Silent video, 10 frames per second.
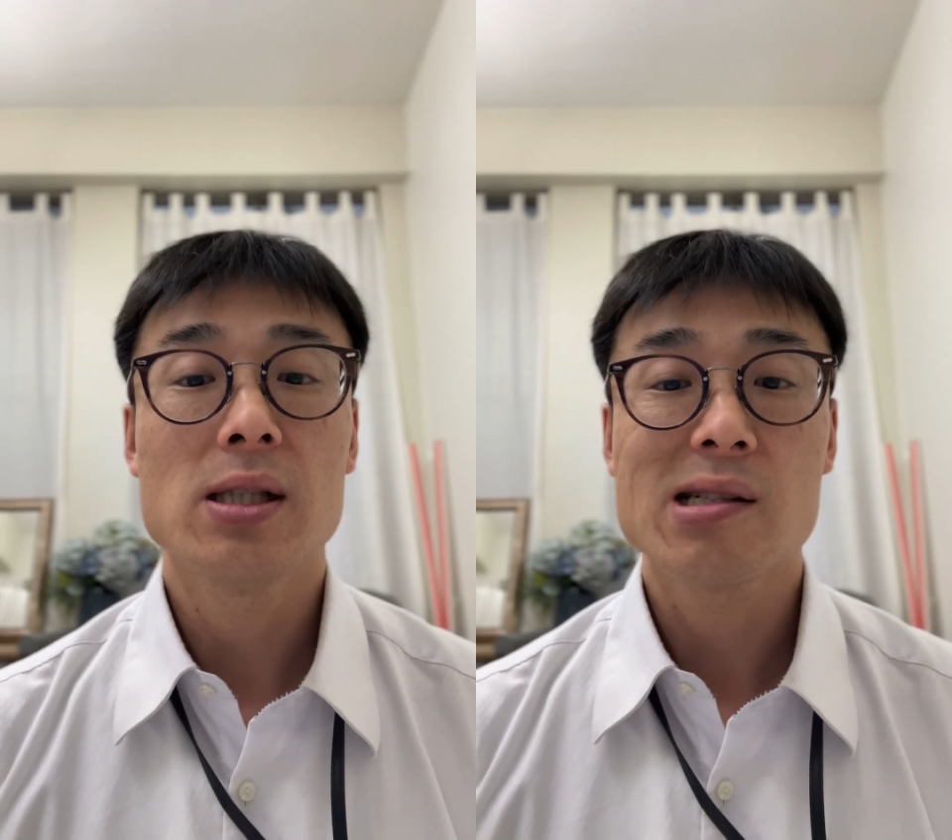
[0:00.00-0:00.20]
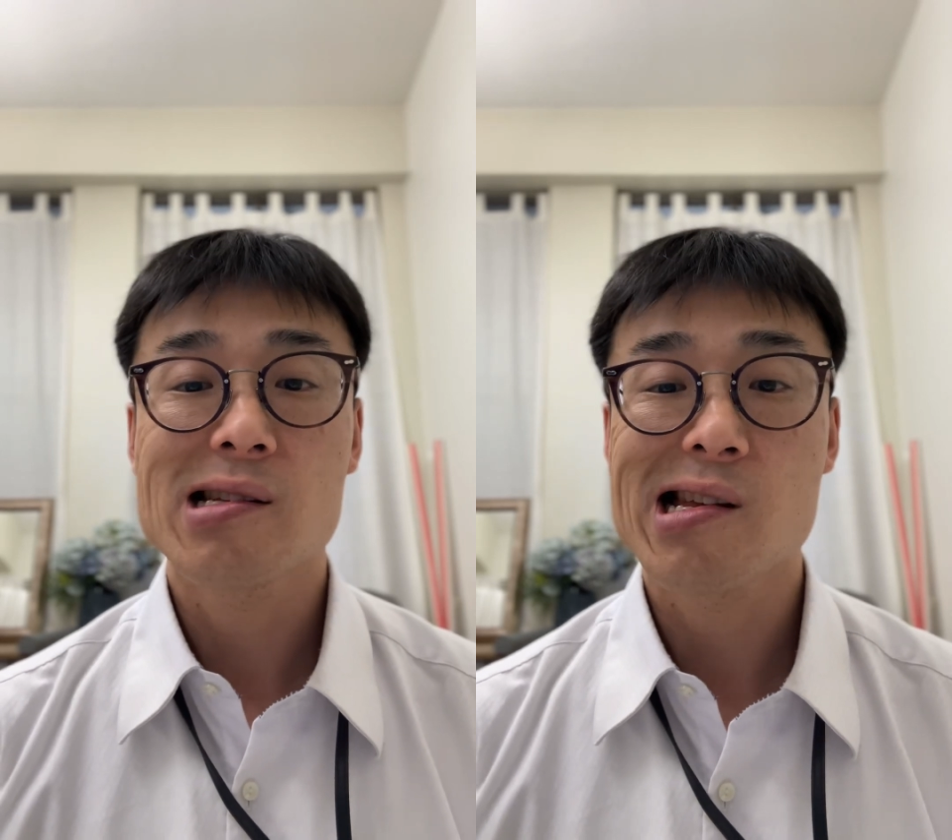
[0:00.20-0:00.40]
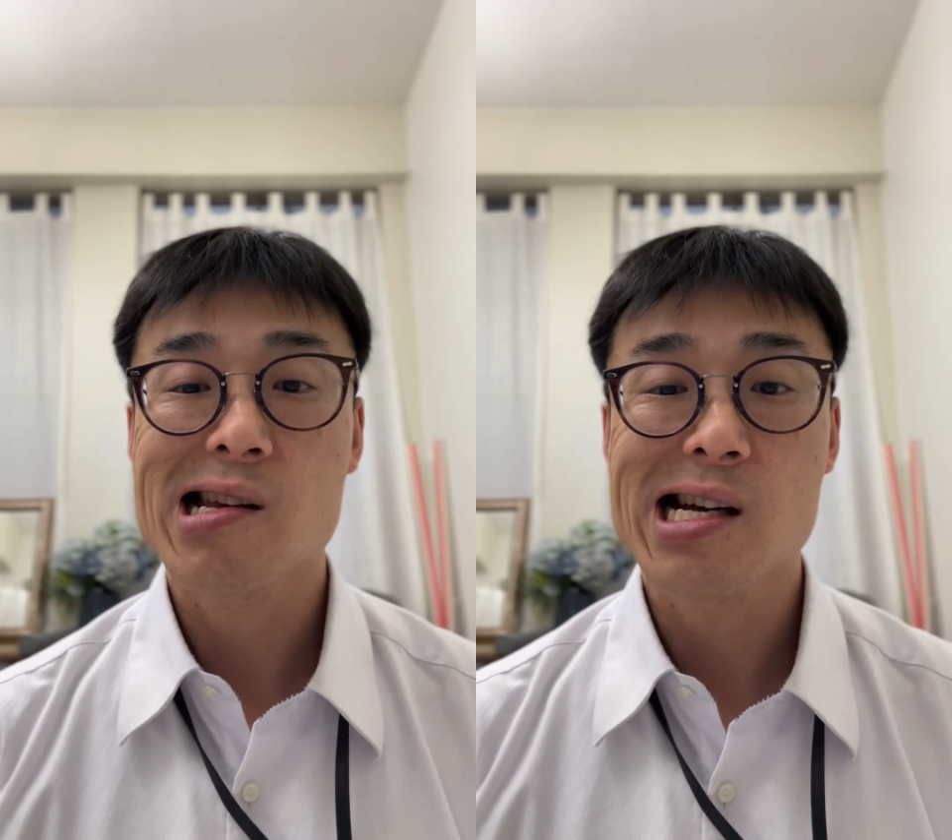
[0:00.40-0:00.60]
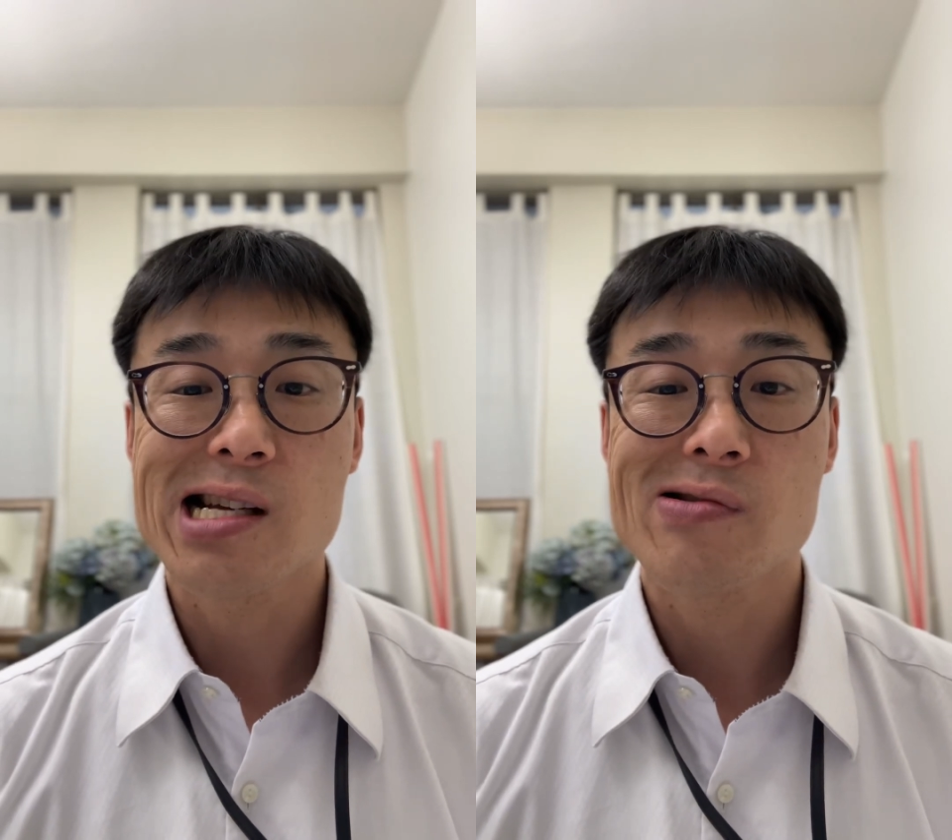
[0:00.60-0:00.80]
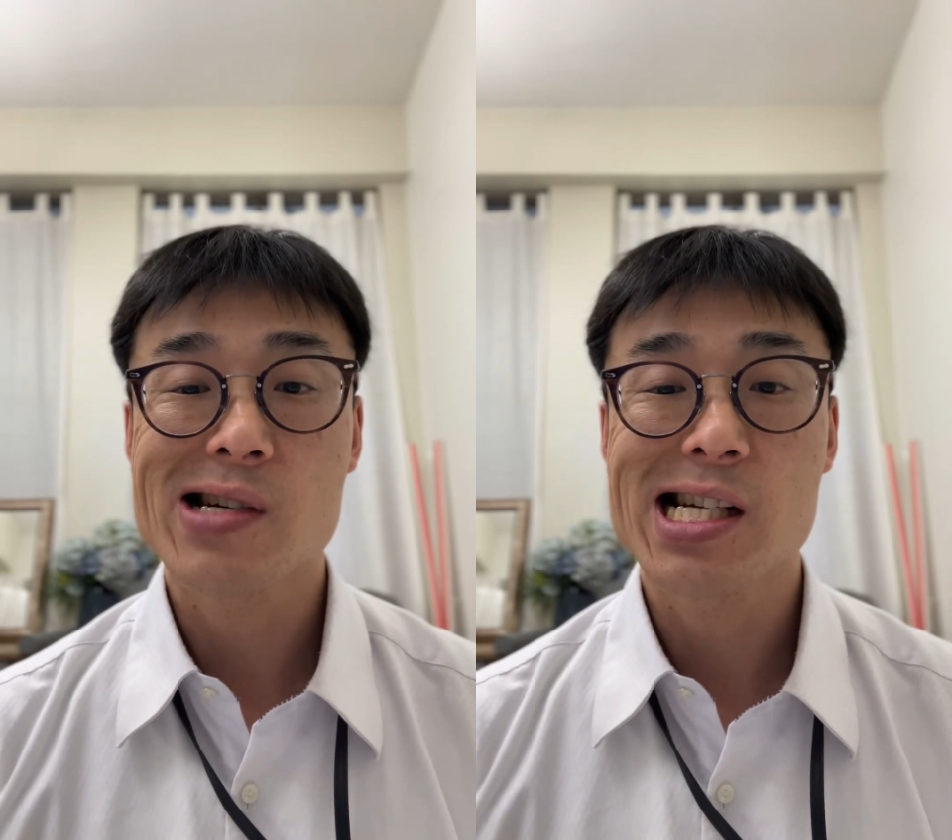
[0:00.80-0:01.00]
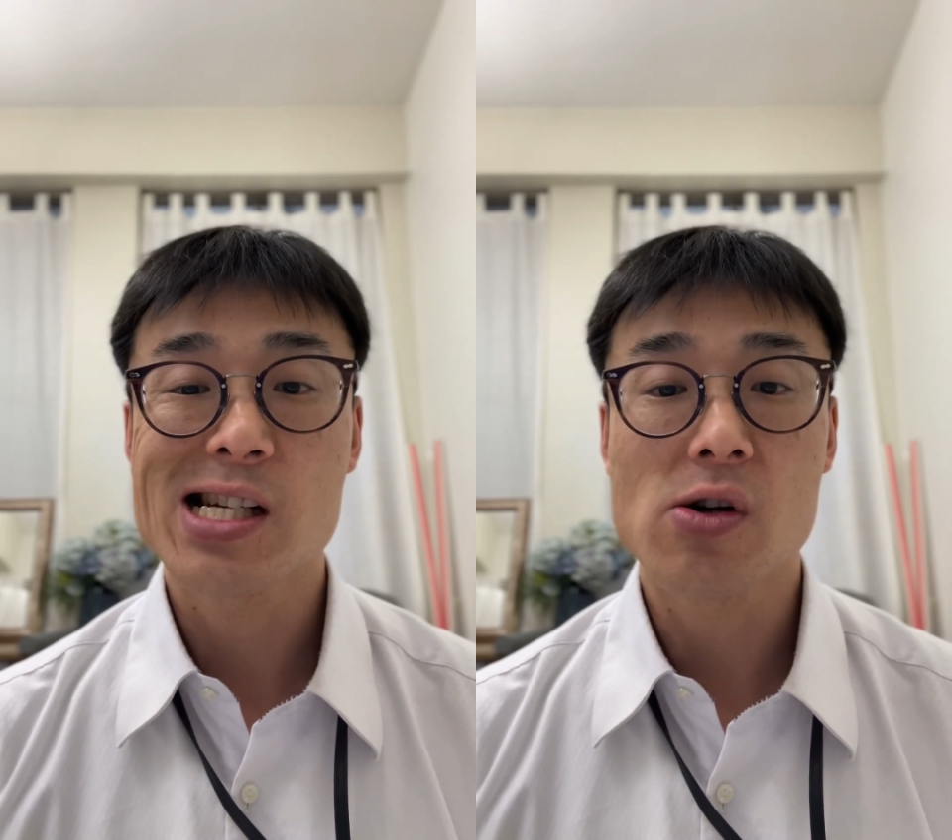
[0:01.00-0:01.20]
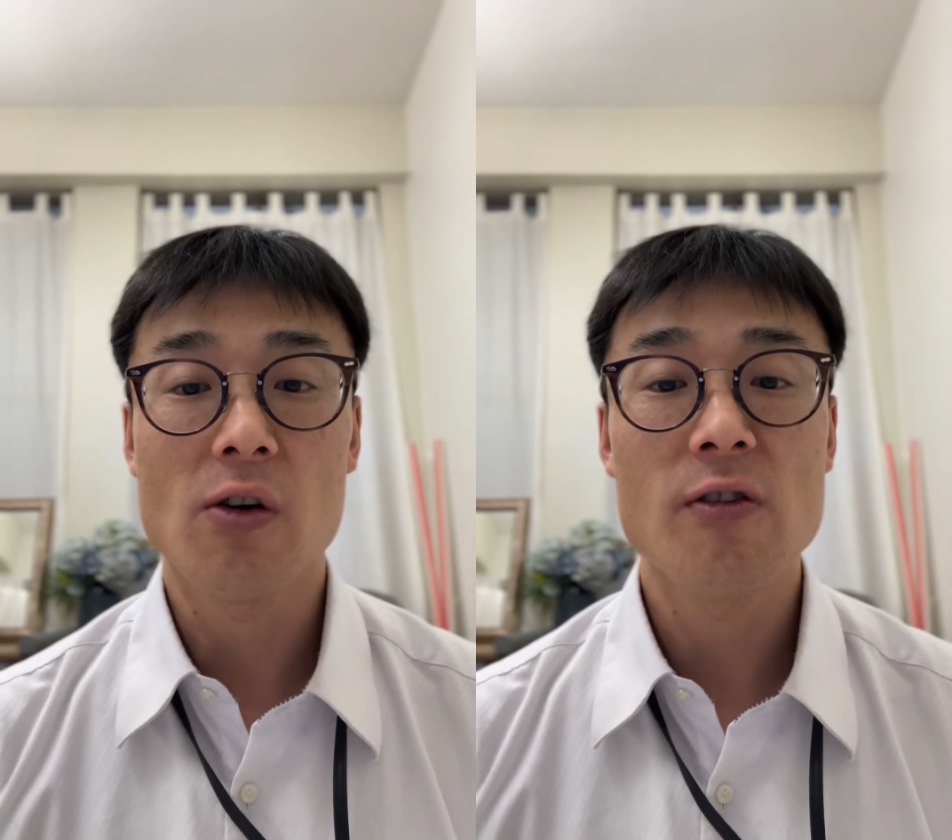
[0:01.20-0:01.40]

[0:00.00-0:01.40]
sideways or